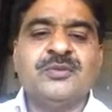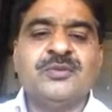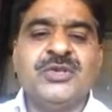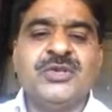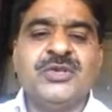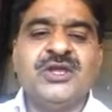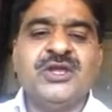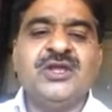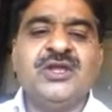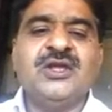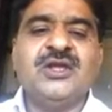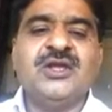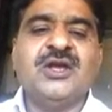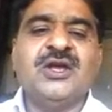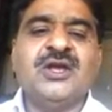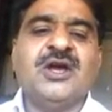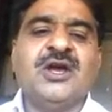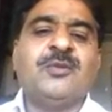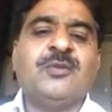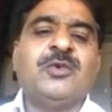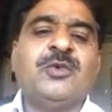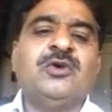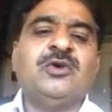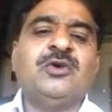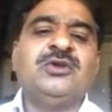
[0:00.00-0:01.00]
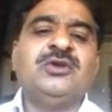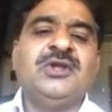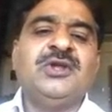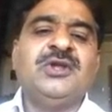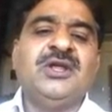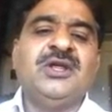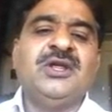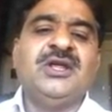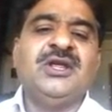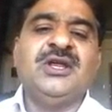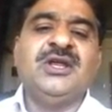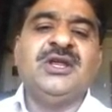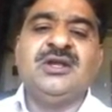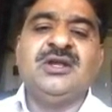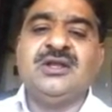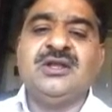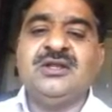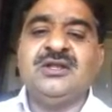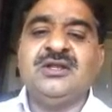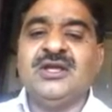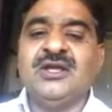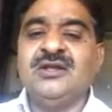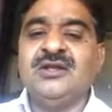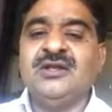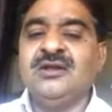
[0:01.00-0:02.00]
P upon 8
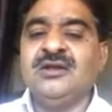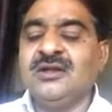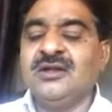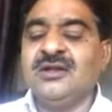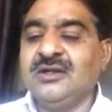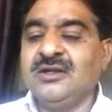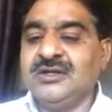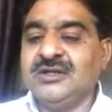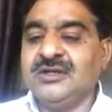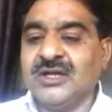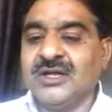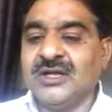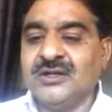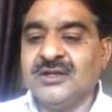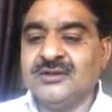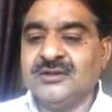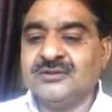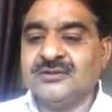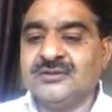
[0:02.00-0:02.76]
N L.